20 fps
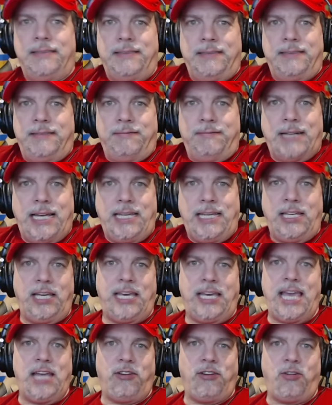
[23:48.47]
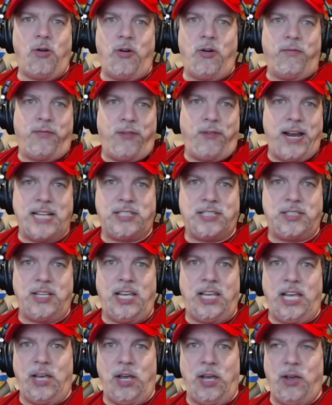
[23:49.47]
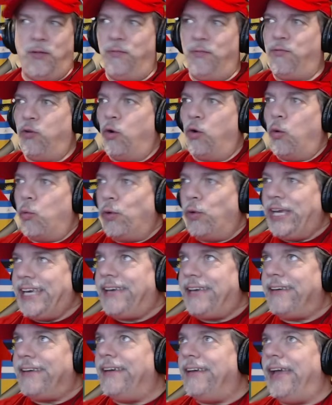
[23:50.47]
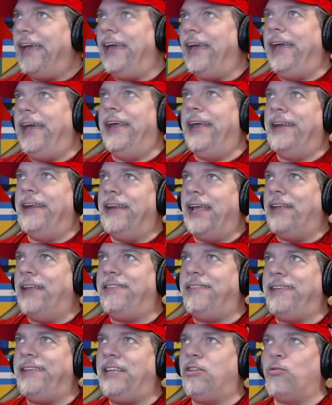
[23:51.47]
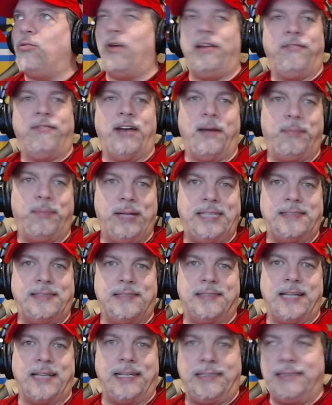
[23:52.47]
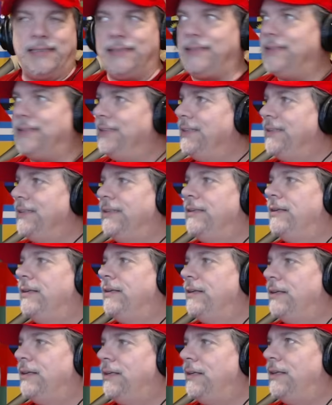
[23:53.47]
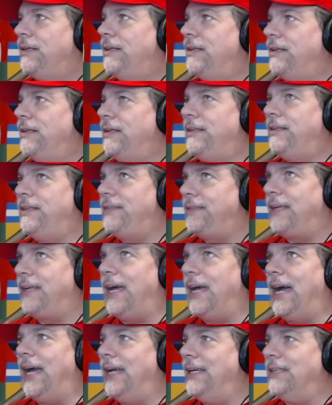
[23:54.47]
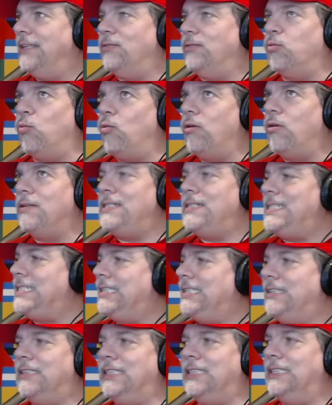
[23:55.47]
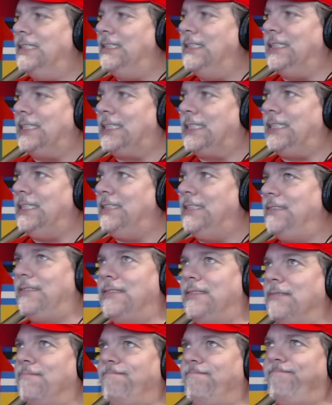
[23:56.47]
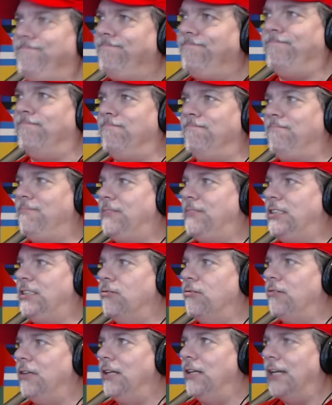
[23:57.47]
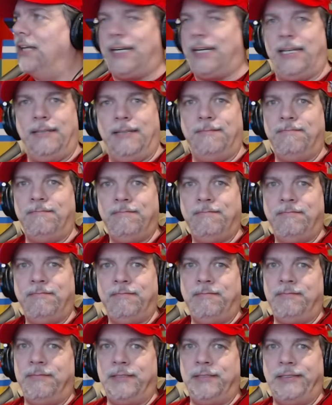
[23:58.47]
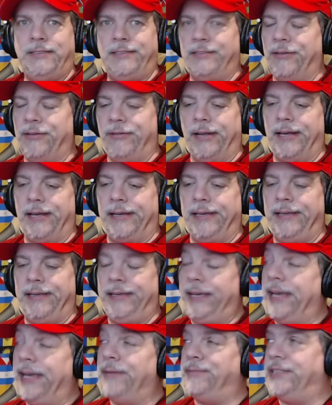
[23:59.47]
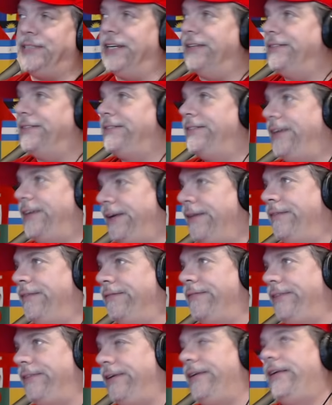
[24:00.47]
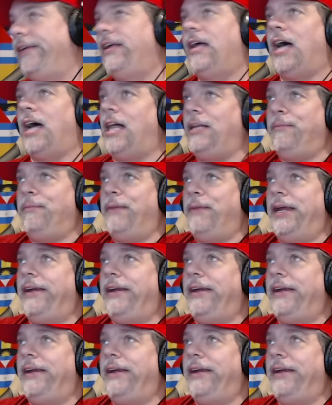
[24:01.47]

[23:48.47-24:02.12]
Right? You can't go to France for a week and see 25 places like this. This guy is one lucky son. So lucky. So lucky. Yeah, I'm jealous. I know. I'll admit it.